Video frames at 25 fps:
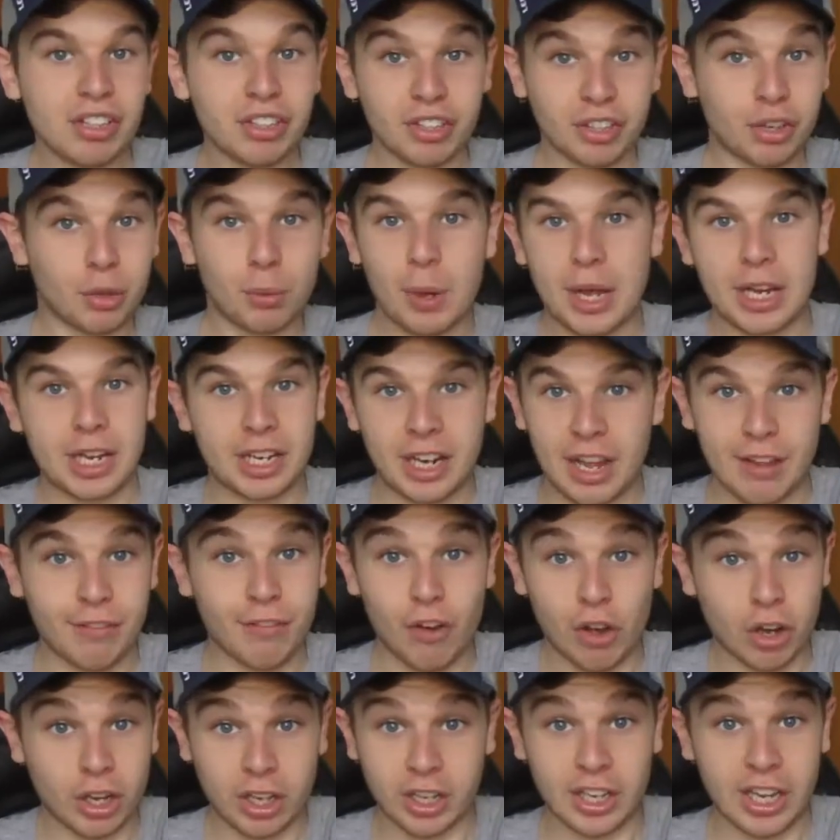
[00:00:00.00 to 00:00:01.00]
the way that they
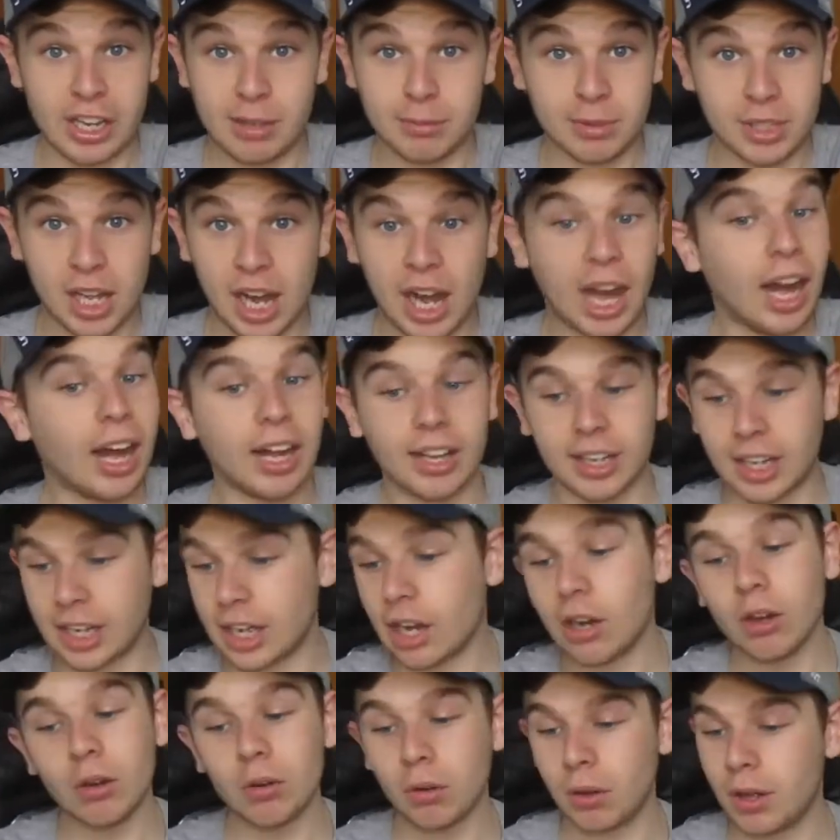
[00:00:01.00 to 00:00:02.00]
fucking keep Zaha. Like,
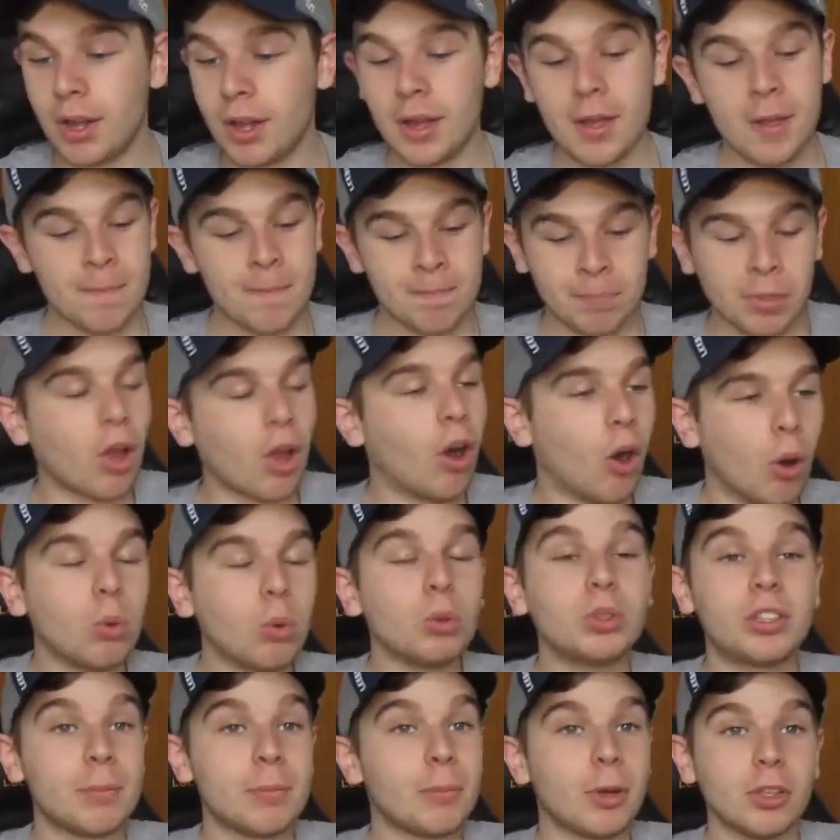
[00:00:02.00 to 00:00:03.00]
oh,
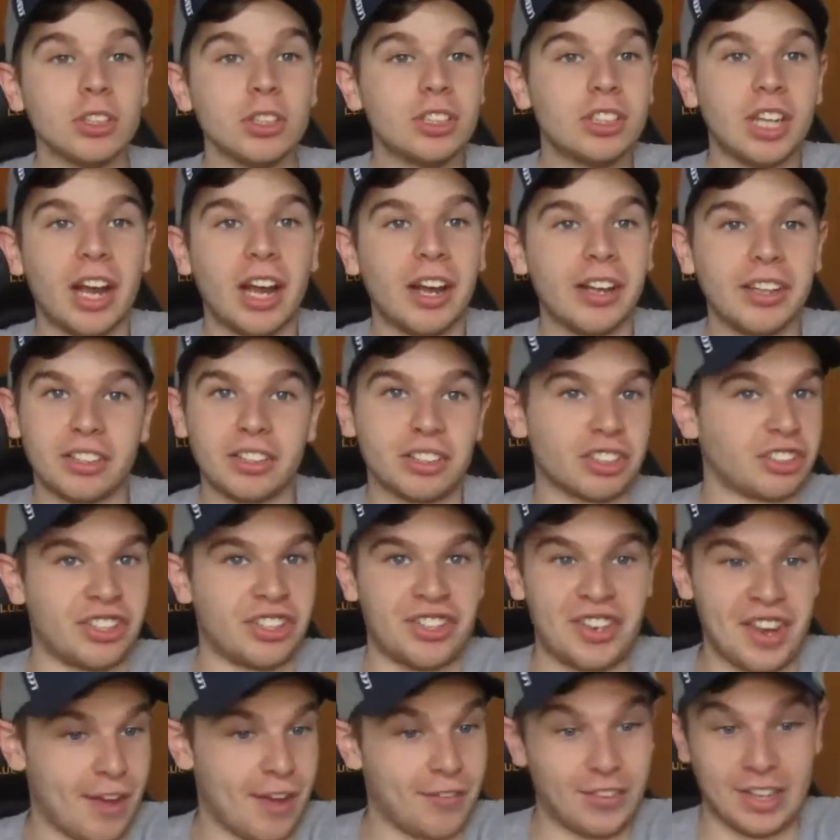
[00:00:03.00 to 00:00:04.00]
hold him on tight and just
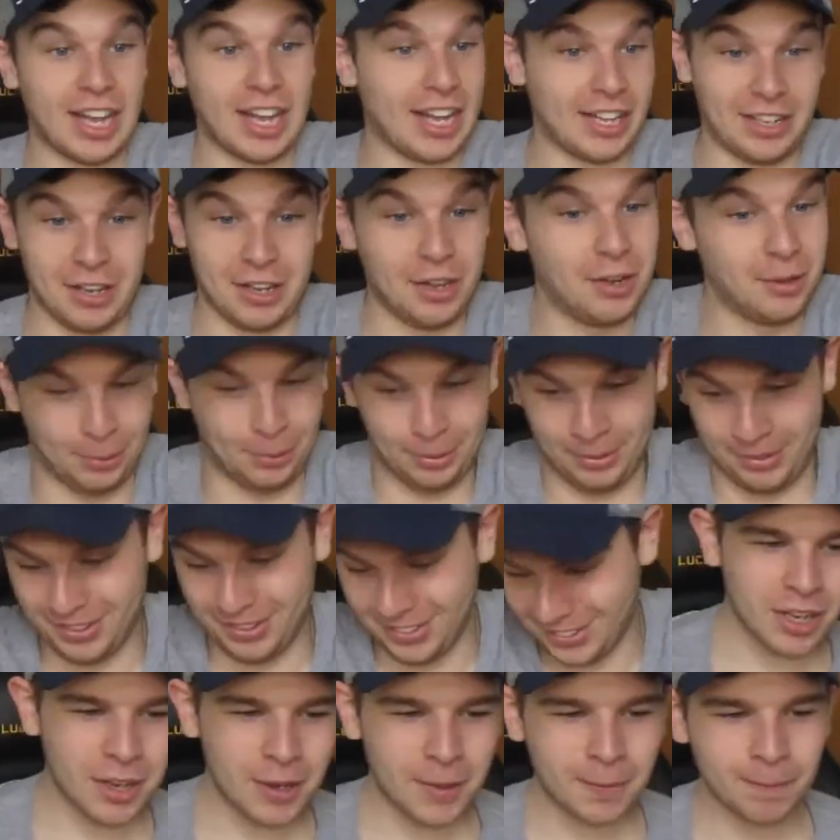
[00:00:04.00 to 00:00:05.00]
never let go.
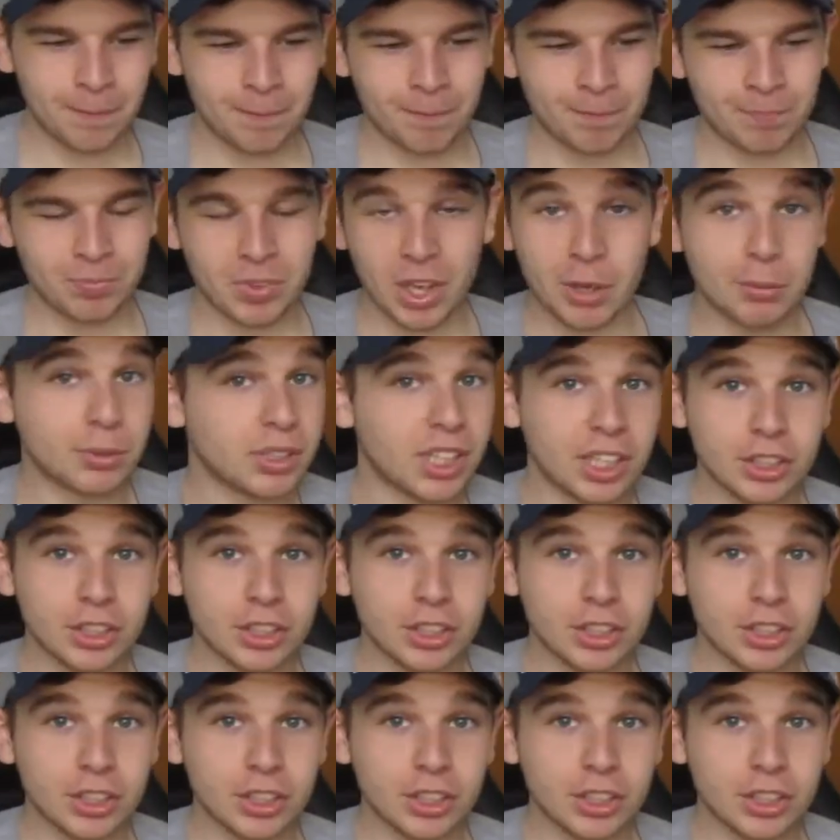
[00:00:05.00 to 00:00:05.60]
It was